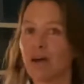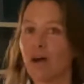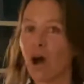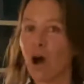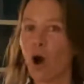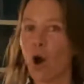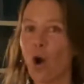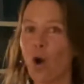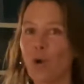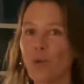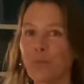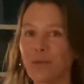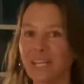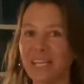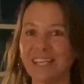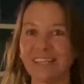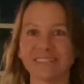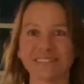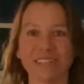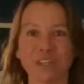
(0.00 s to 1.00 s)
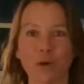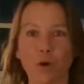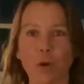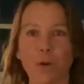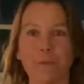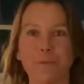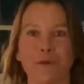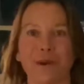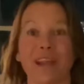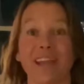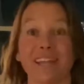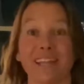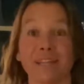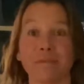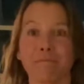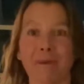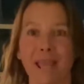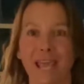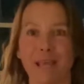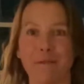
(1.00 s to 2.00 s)
Home Ease Incorporated
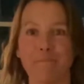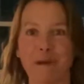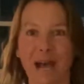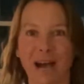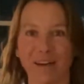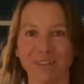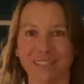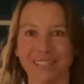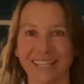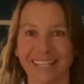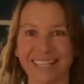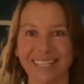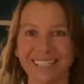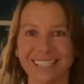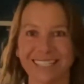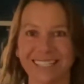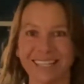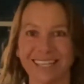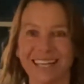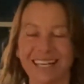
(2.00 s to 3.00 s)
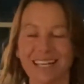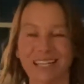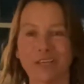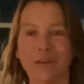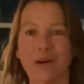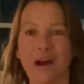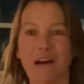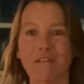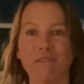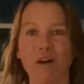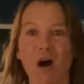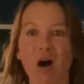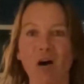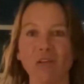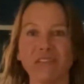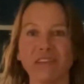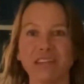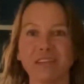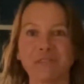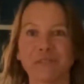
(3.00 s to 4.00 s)
PayPal link. You'll have all
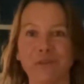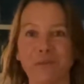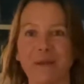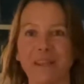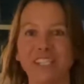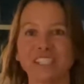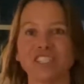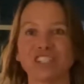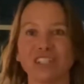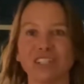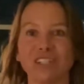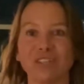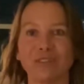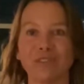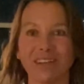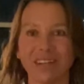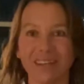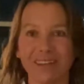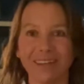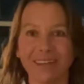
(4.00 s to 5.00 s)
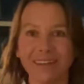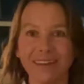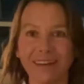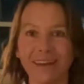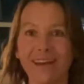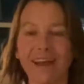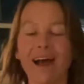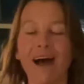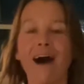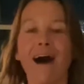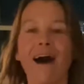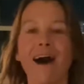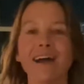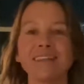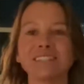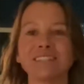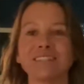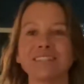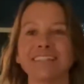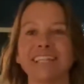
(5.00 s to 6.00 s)
the information you need
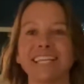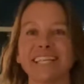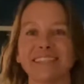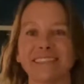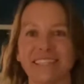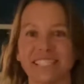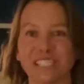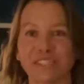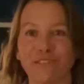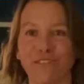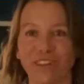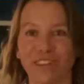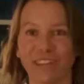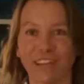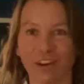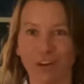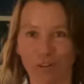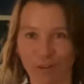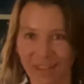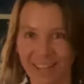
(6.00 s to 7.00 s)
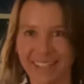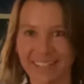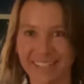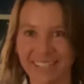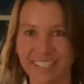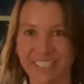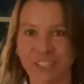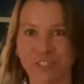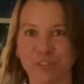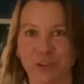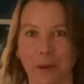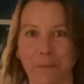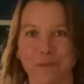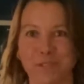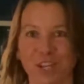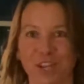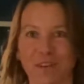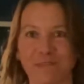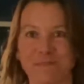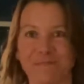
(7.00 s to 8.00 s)
underneath this video in the
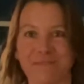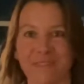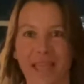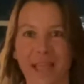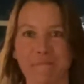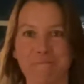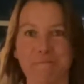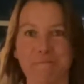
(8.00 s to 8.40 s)
description and